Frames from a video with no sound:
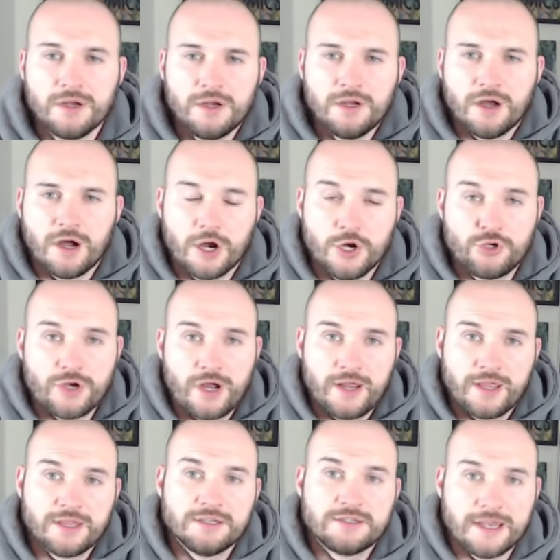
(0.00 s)
Are you trying to
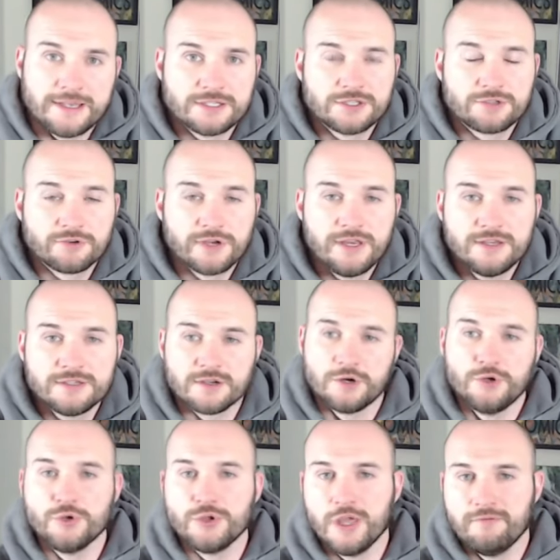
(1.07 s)
contest threes? Are
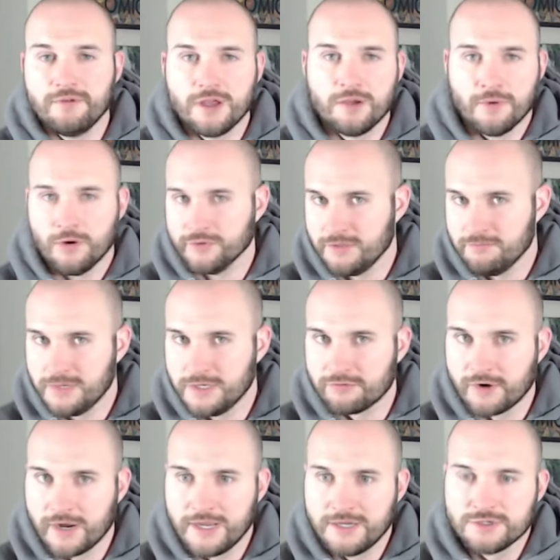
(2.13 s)
you giving up only
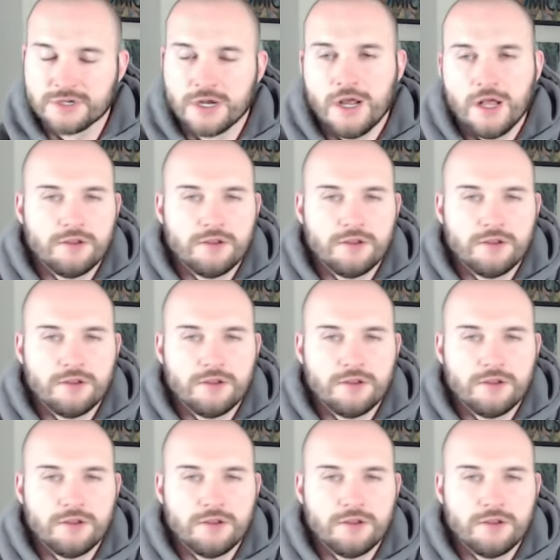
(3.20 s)
mid-range?